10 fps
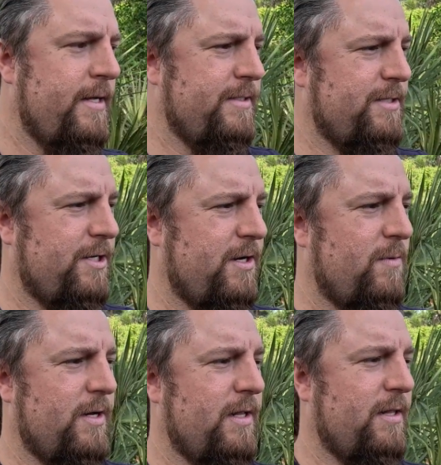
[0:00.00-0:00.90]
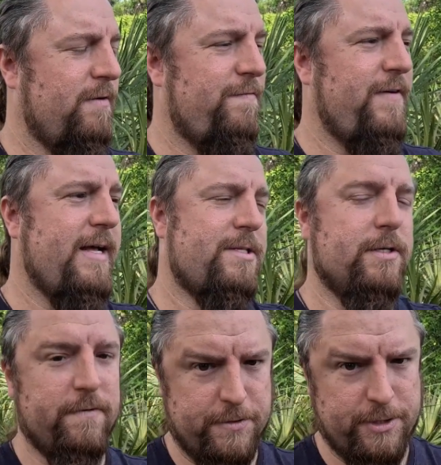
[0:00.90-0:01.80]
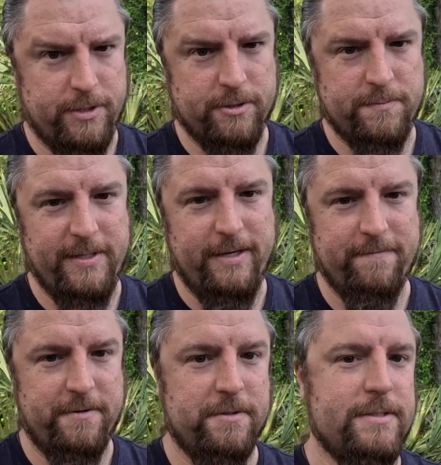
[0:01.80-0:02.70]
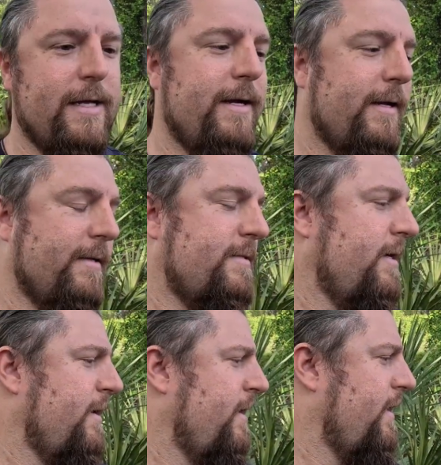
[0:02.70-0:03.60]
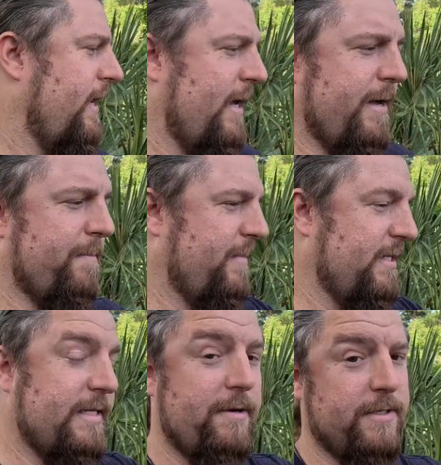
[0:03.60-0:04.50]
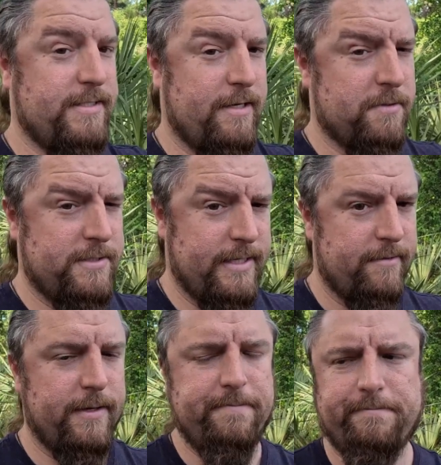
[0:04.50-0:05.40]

so you're gonna want a little faster of a shutter speed for your settings, et cetera, et cetera, et cetera.